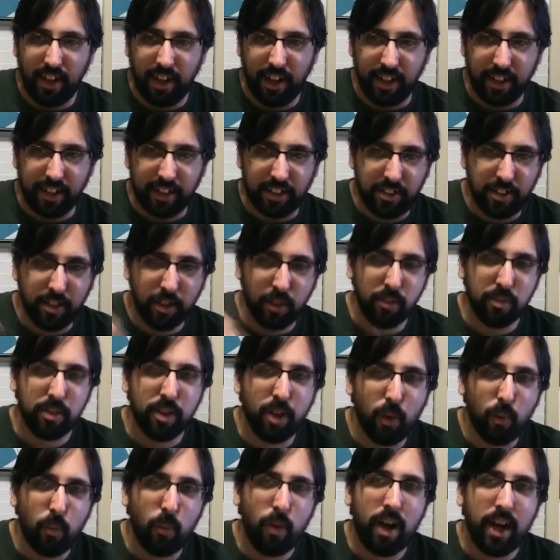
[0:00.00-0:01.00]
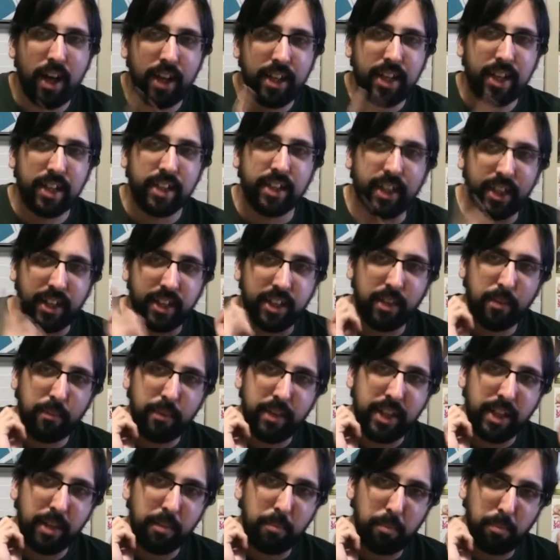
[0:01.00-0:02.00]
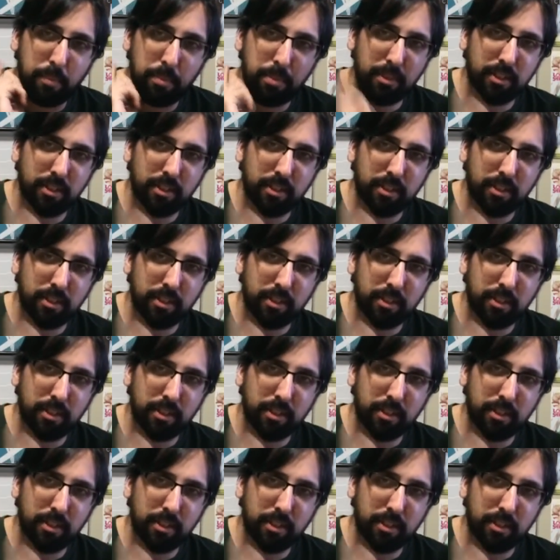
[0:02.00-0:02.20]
I don't know why that needed to be a